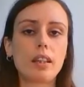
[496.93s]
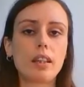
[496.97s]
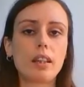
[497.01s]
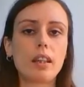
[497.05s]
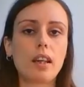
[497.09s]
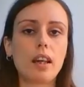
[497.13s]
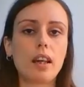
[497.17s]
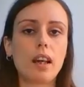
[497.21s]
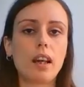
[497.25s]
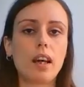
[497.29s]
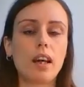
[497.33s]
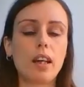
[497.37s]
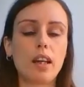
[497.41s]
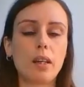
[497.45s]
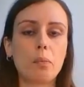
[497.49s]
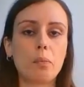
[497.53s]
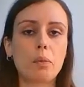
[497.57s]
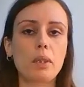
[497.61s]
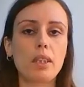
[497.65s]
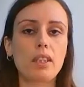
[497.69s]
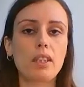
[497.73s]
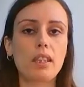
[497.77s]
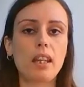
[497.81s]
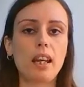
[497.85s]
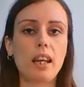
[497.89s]
I am
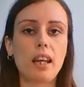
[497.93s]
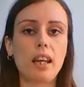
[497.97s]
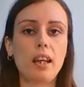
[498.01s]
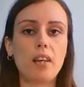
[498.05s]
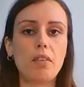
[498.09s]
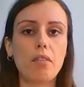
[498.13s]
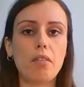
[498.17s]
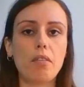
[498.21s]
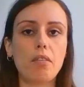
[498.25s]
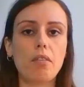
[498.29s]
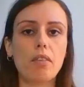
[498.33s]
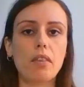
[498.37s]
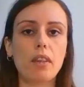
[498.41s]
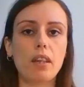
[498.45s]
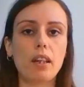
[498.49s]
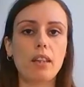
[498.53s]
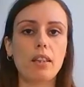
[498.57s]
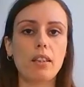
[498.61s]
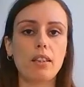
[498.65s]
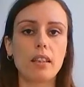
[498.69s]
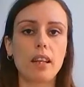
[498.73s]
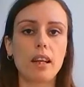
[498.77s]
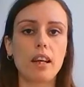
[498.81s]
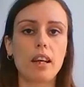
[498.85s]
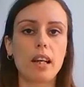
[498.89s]
safe and
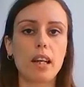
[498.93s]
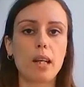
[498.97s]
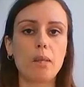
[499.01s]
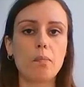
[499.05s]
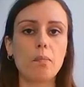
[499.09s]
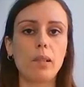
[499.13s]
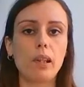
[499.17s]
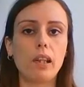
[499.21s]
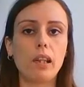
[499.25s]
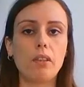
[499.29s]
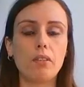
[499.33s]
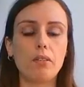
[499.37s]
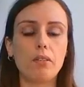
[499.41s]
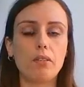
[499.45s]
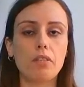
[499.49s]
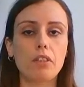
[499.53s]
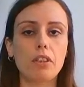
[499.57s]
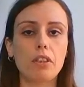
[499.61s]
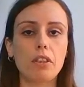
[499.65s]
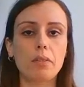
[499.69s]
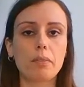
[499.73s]
I am loved.